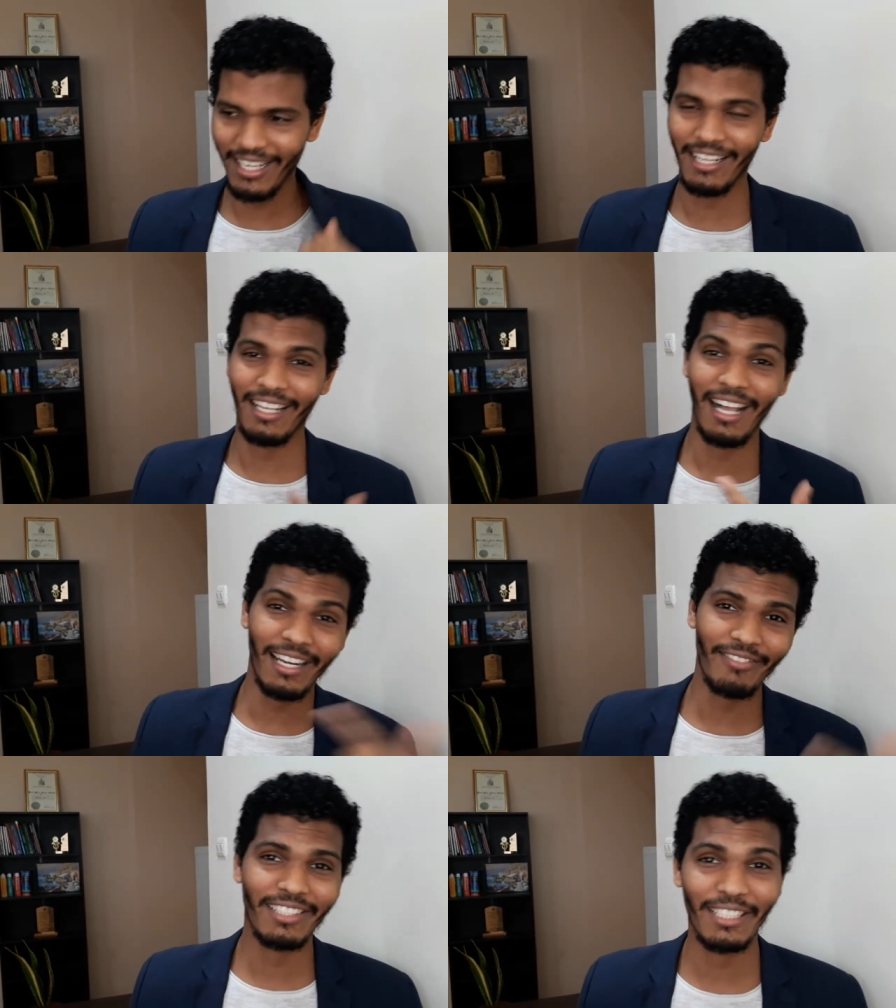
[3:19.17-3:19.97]
I'll
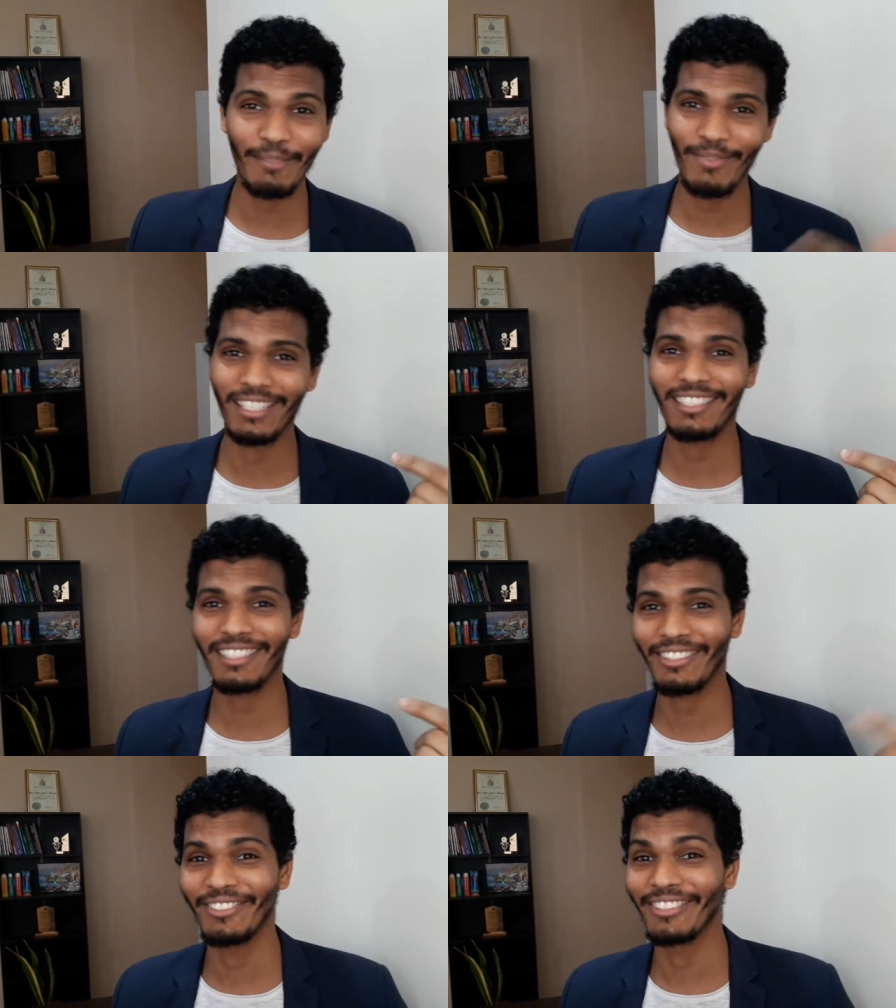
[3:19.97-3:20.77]
have to keep
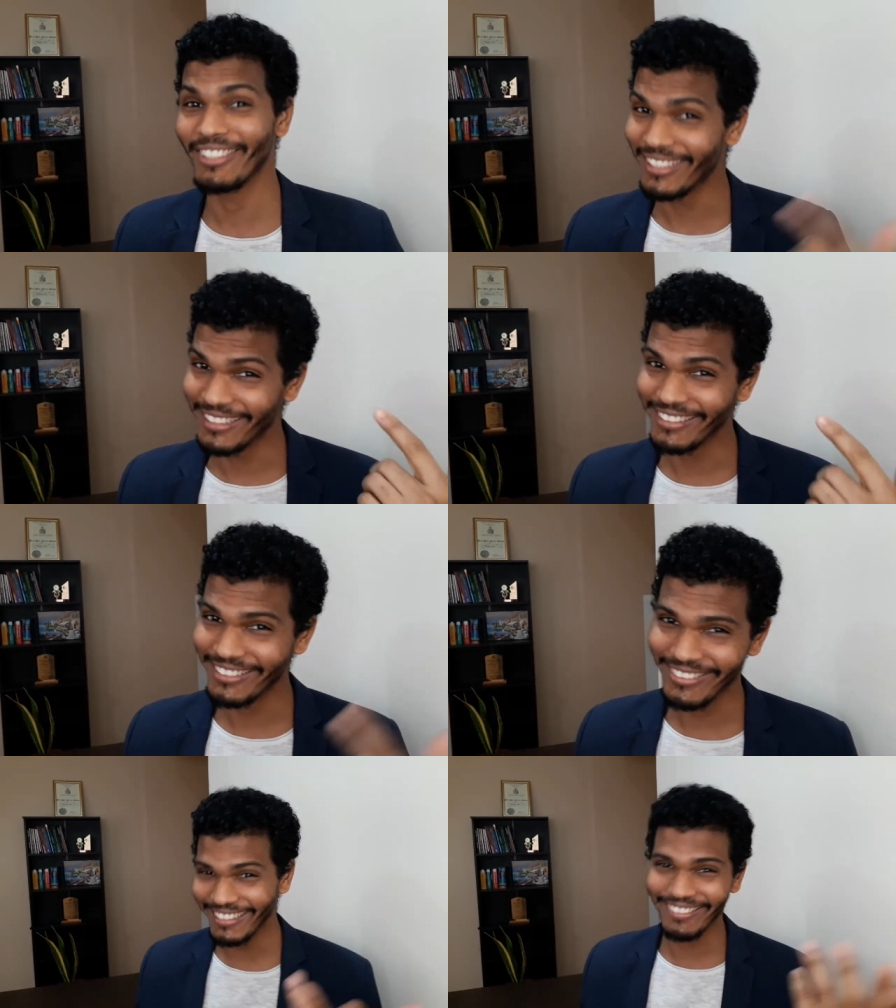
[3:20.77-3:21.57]
this clothes on
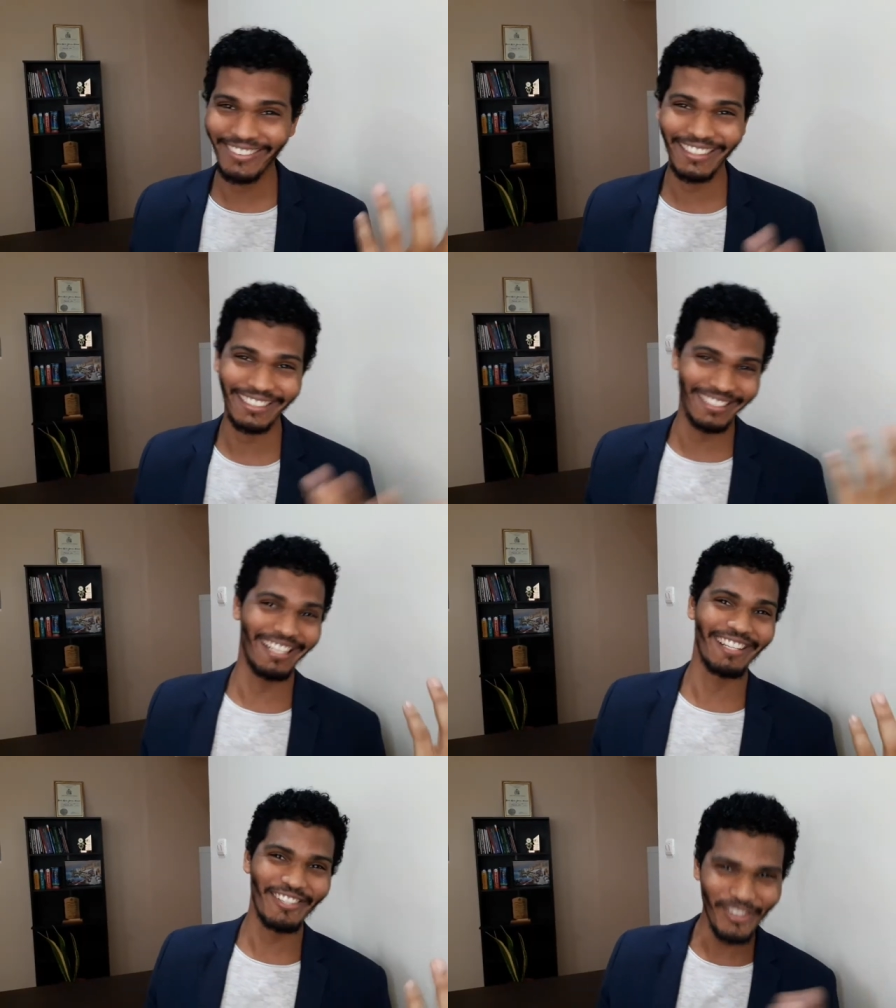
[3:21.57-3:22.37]
so that I don't get in
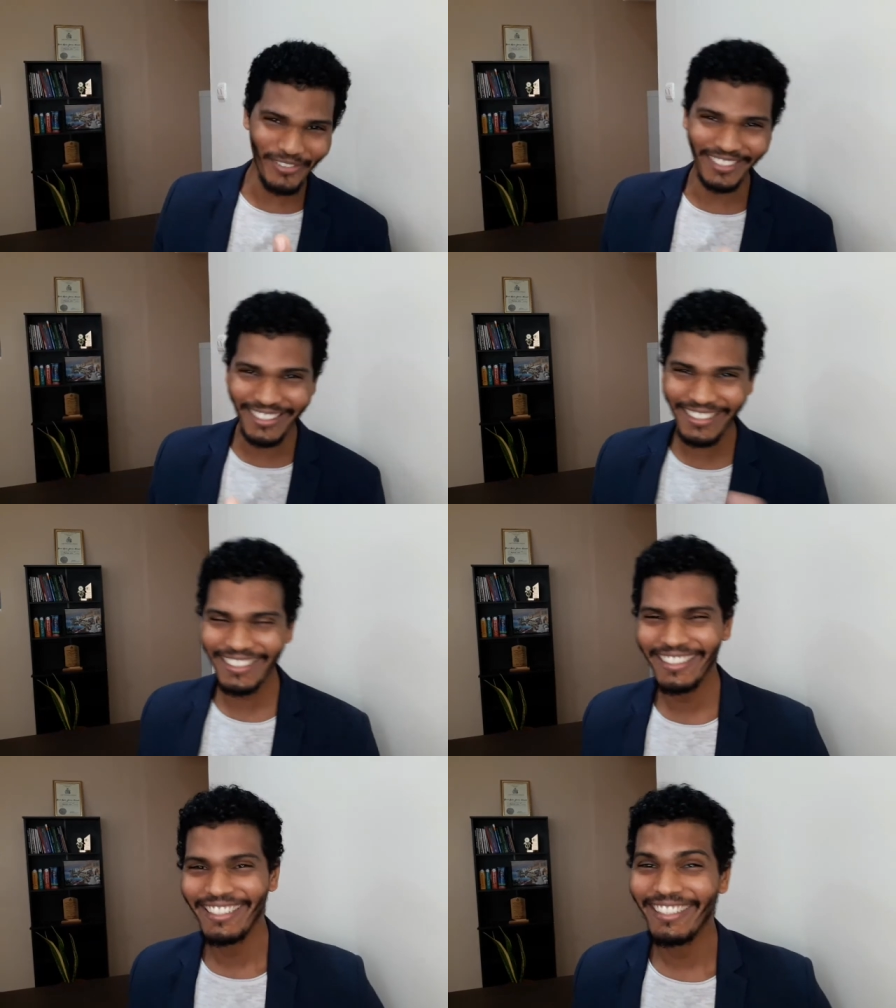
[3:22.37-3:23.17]
any trouble.
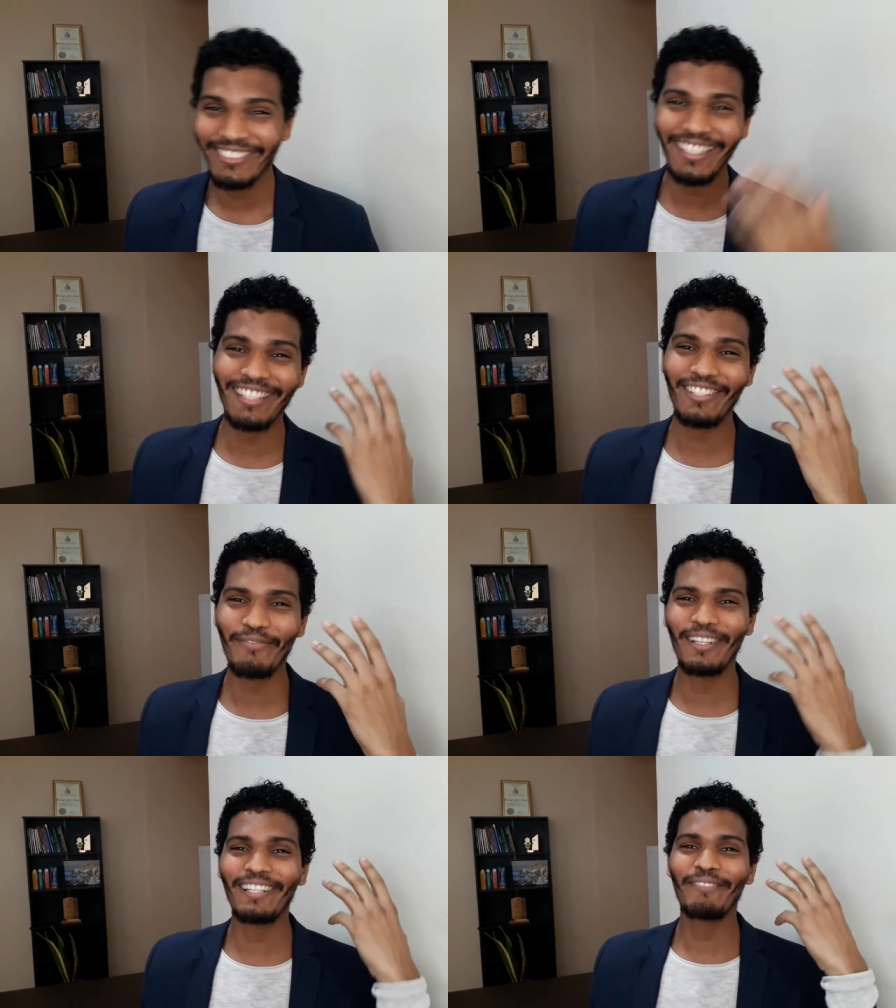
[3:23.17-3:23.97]
So that's
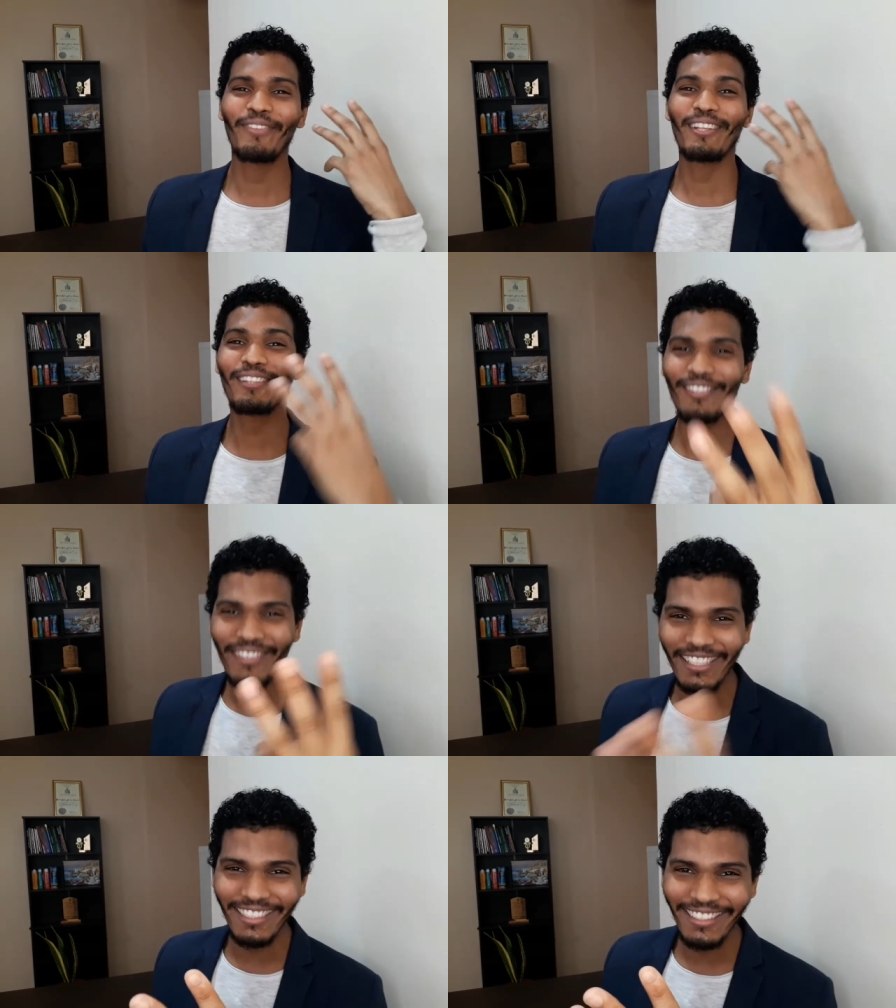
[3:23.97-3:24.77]
number
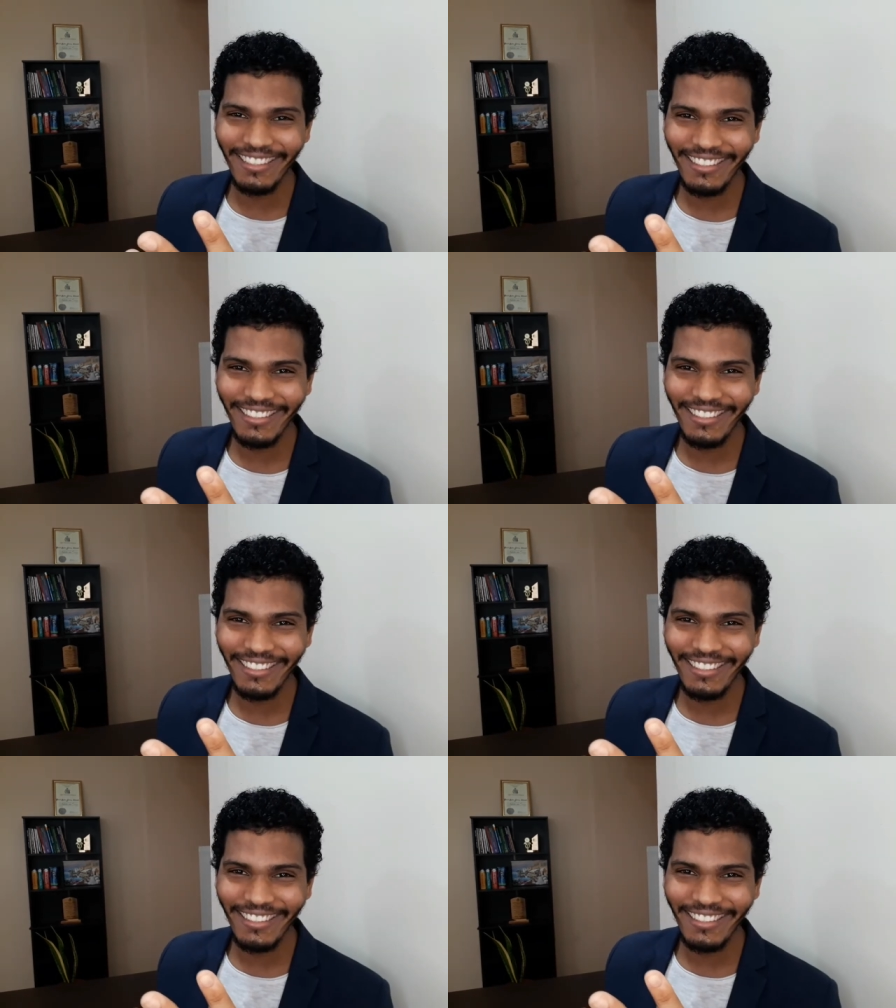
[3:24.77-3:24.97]
3.